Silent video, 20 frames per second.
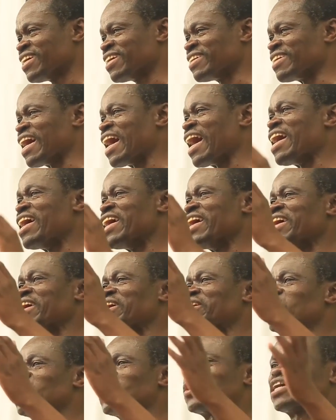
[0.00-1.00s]
and I
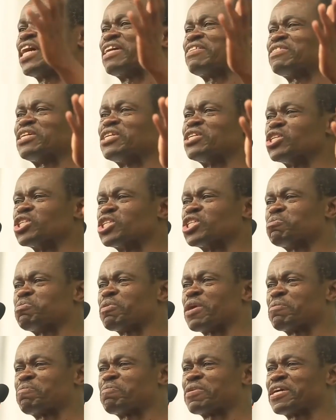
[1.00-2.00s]
look at the
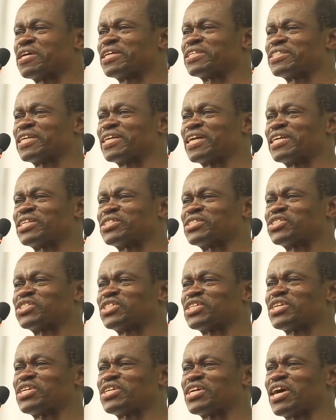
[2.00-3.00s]
newspapers and I
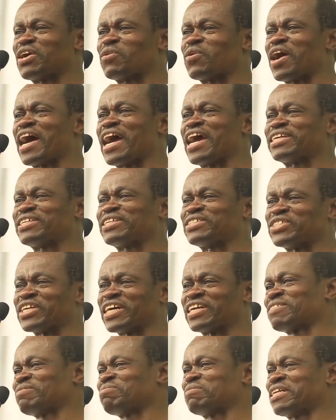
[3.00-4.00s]
see a white
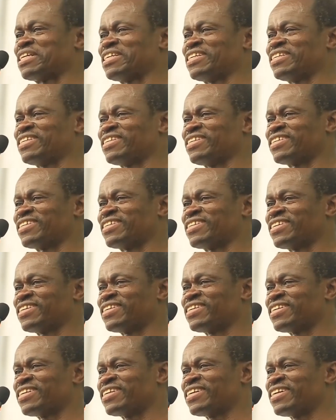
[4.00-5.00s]
gentleman
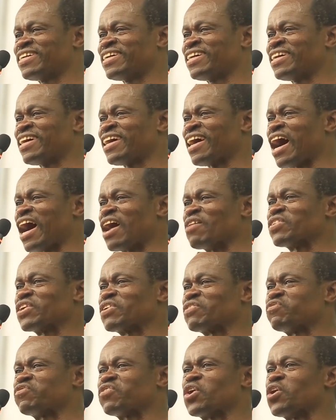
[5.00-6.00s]

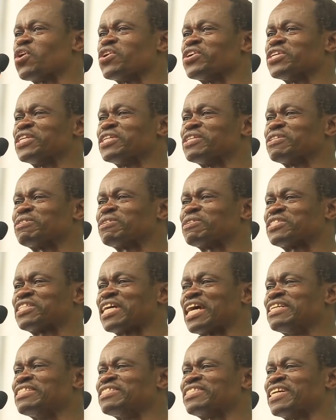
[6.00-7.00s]
having flown into
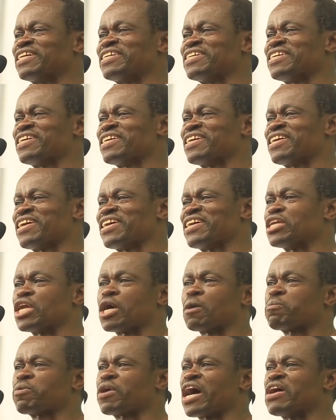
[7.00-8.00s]
Tanzania in
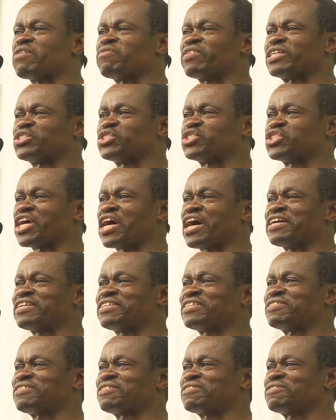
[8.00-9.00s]
a private
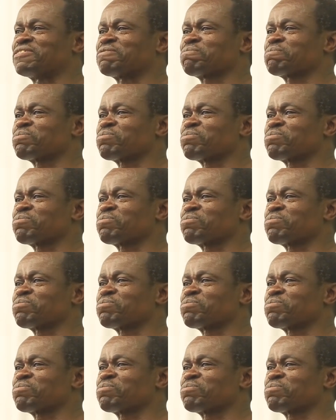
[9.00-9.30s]
jet